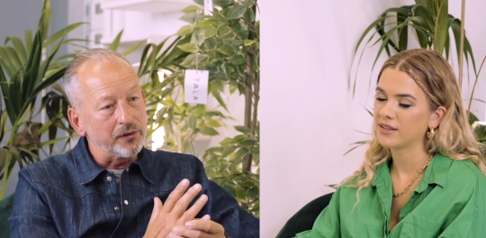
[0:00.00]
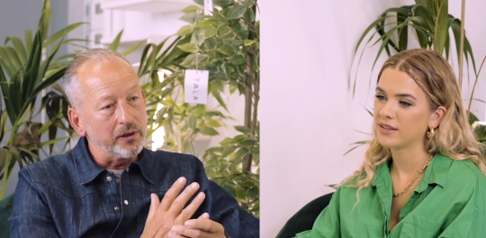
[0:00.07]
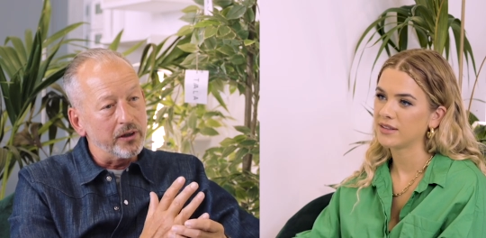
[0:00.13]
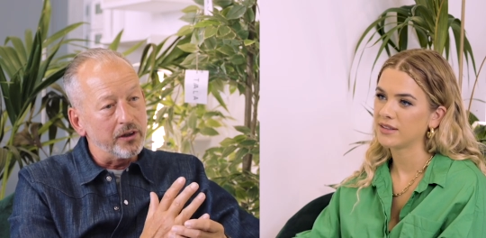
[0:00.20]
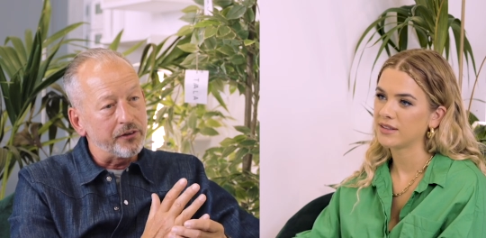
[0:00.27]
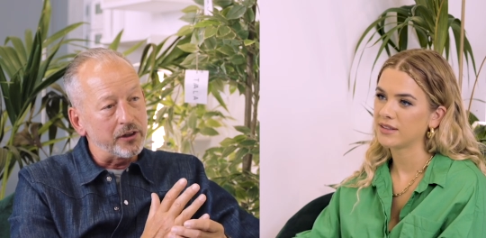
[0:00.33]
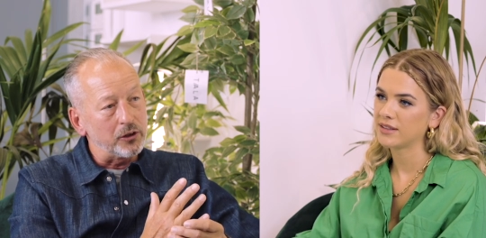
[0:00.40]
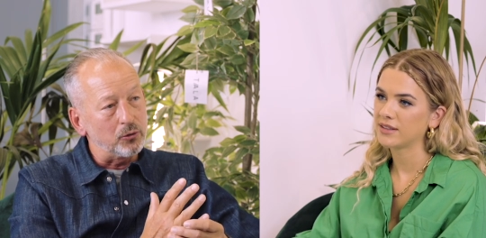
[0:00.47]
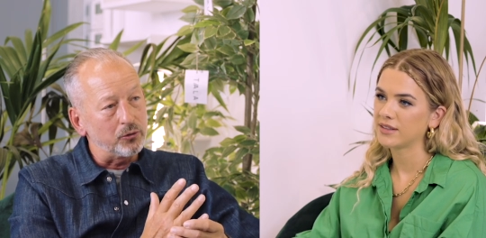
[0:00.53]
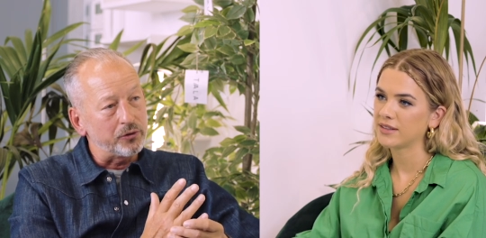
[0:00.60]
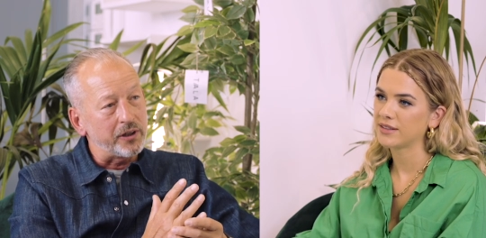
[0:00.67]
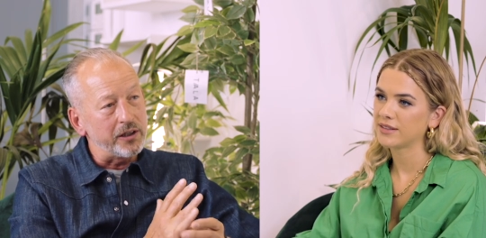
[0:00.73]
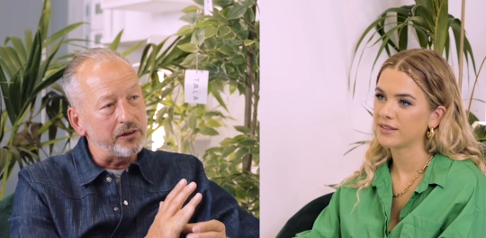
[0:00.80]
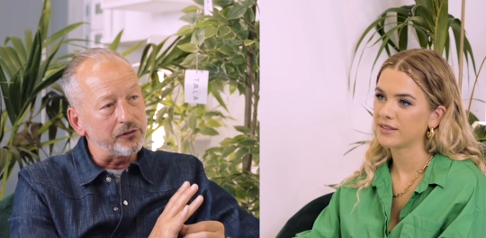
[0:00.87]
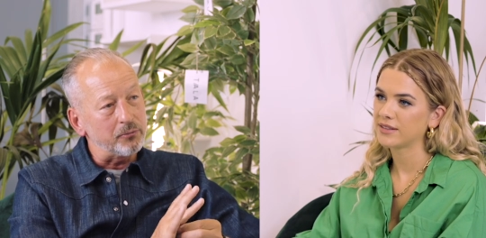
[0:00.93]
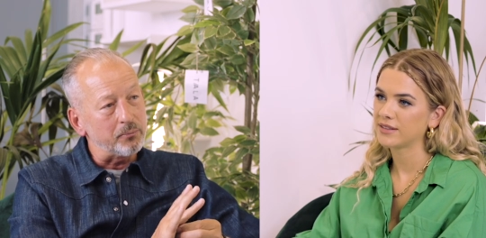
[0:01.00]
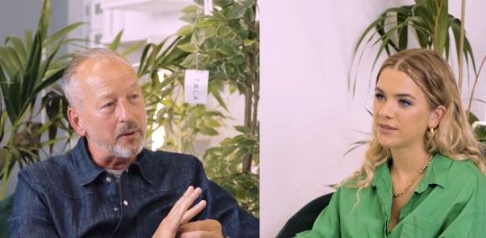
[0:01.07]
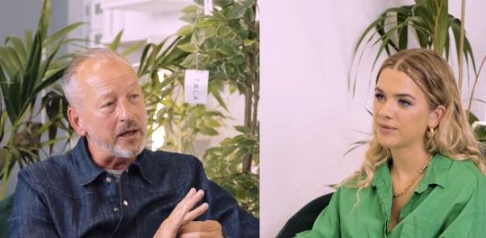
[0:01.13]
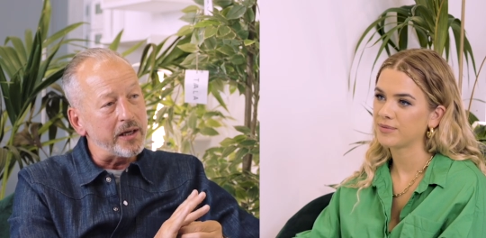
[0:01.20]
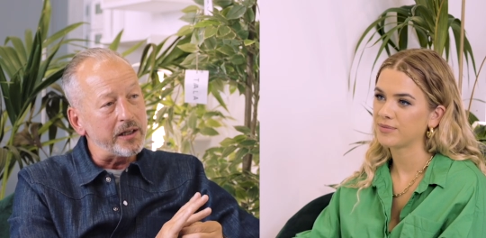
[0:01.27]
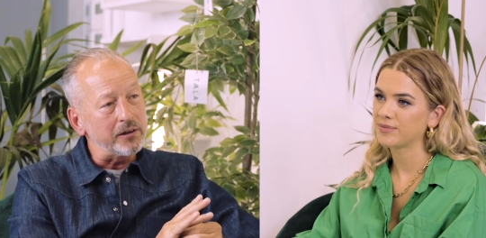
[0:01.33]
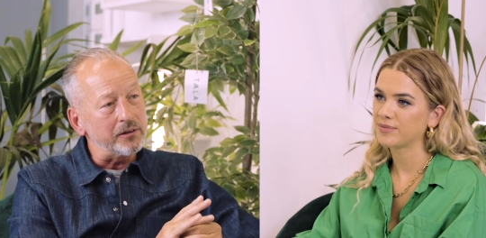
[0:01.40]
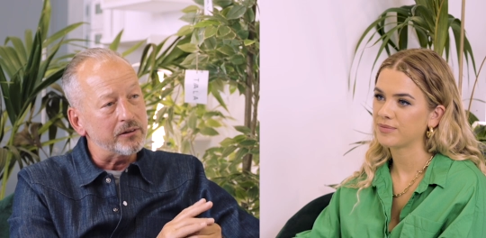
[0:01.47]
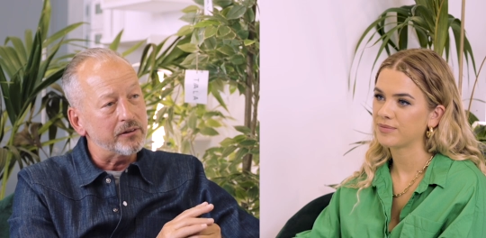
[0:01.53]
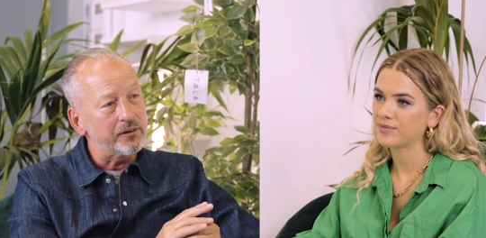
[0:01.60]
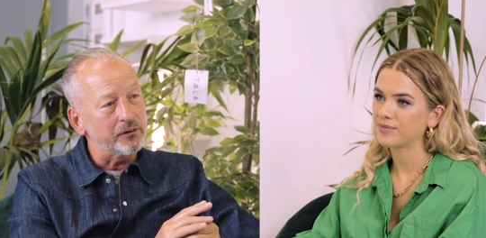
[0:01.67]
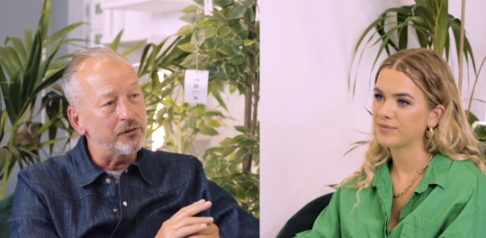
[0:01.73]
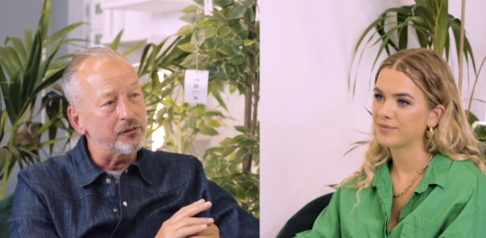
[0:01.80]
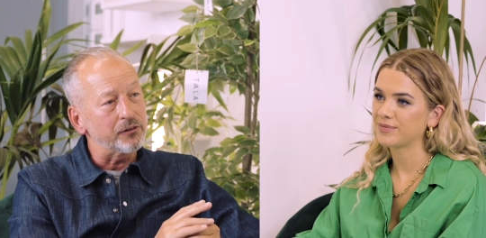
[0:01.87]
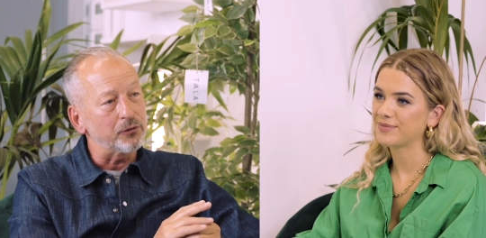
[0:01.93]
Speaker 1: a thing called Kings of Pain.
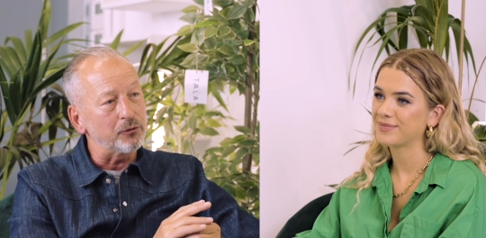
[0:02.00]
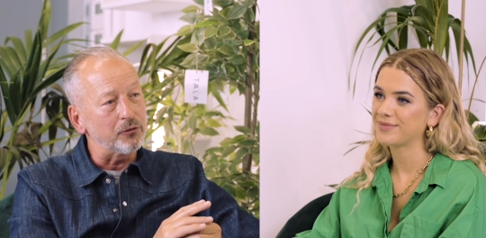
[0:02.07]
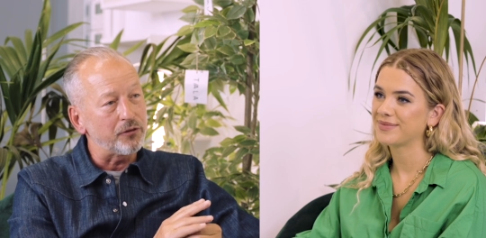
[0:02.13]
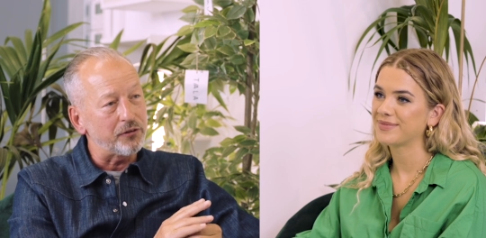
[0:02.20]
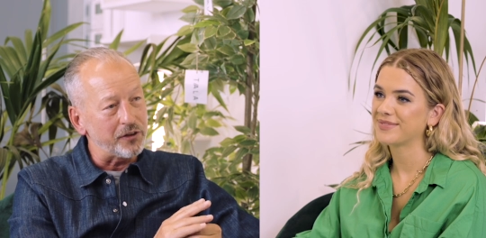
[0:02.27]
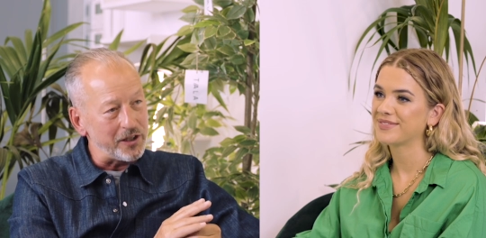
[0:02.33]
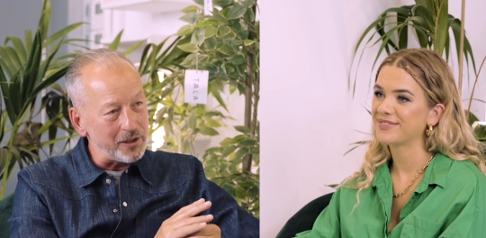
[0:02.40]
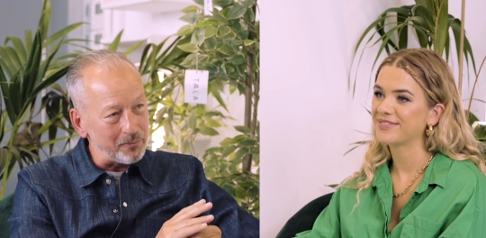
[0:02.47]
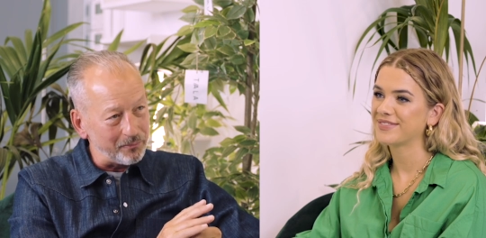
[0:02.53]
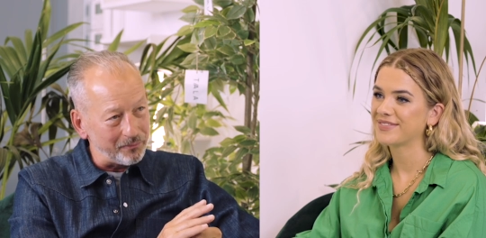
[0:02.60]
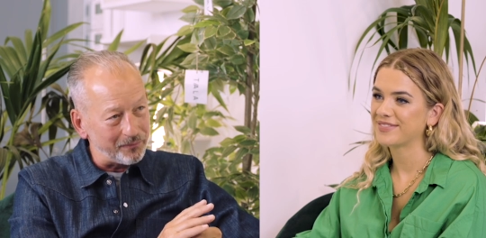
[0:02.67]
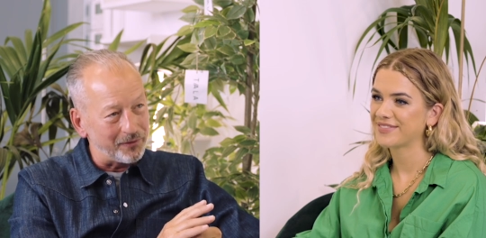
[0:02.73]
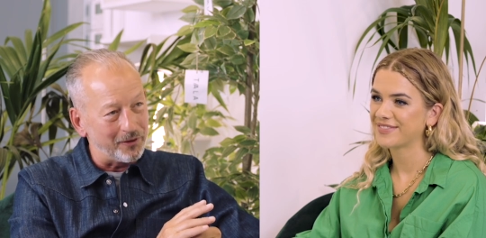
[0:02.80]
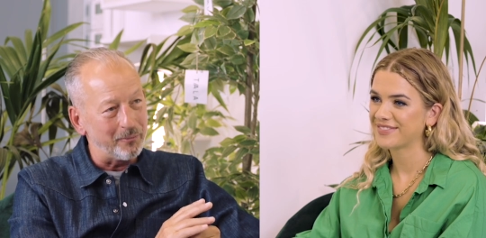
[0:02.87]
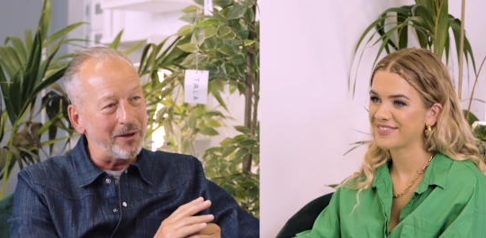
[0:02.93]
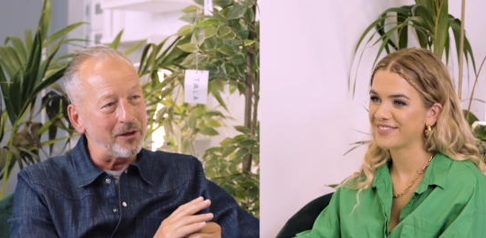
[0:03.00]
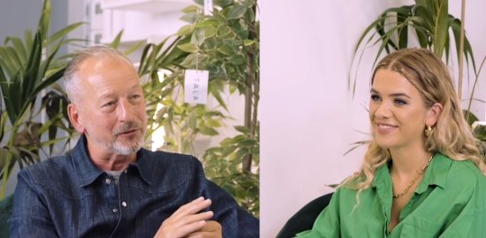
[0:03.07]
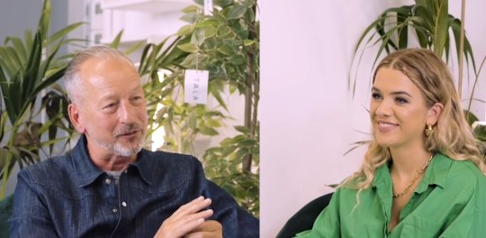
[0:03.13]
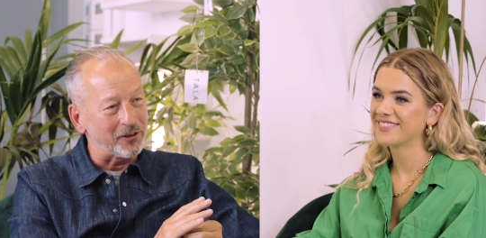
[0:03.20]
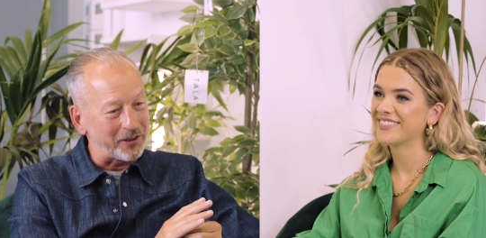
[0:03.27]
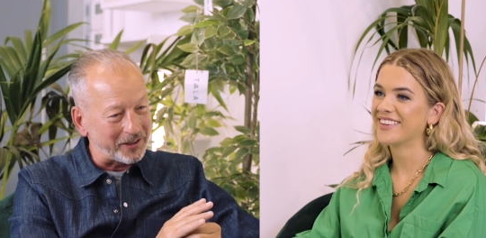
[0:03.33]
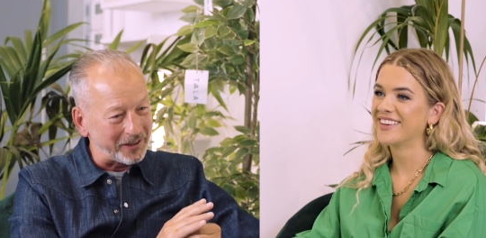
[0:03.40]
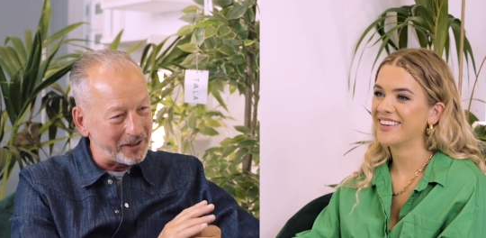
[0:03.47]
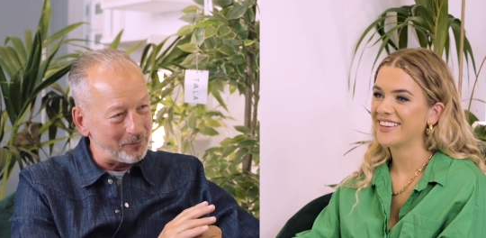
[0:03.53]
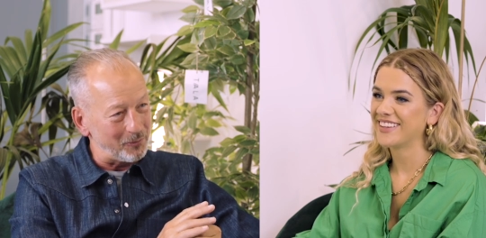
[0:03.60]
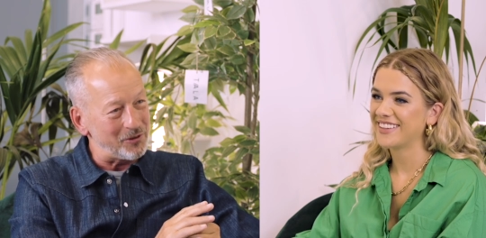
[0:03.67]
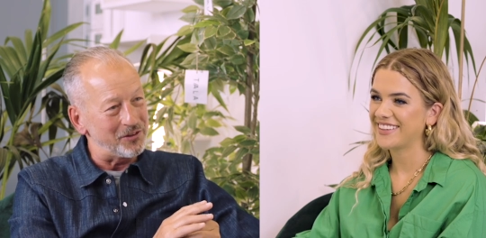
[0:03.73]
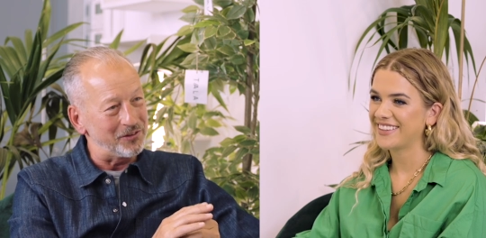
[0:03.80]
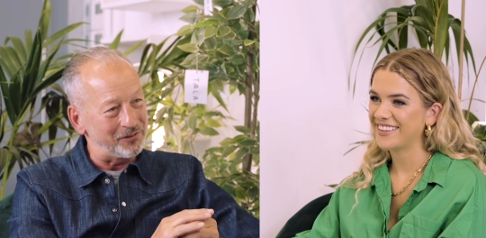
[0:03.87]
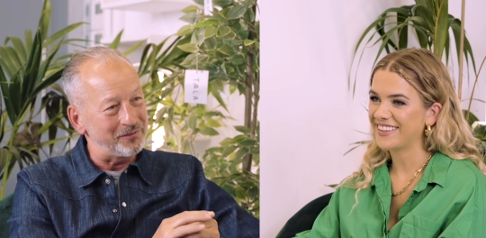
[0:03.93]
There is a sort of theme about cycling,
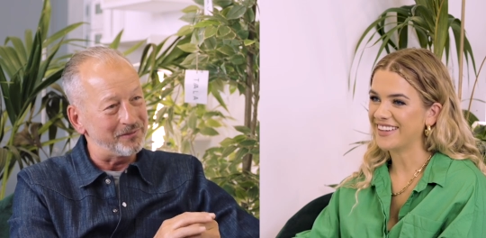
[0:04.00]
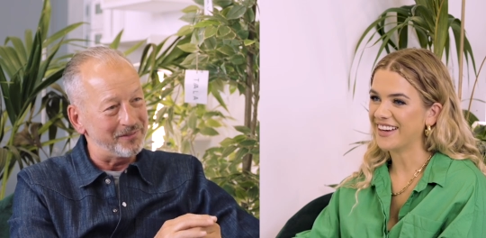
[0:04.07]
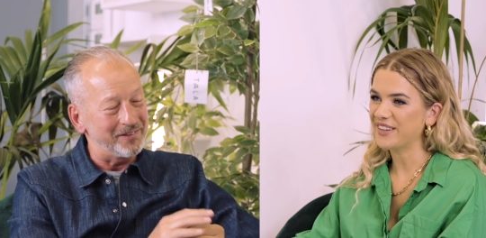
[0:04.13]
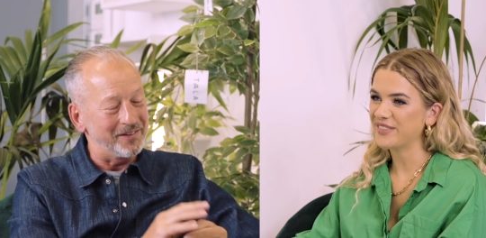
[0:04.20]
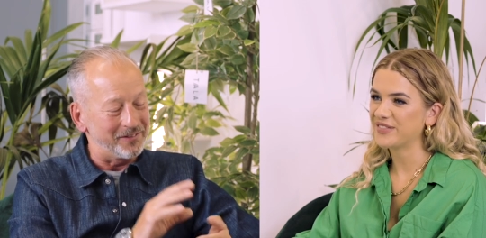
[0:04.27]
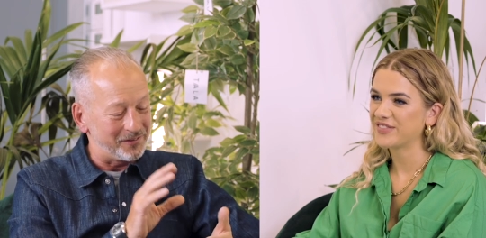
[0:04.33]
which is yeah.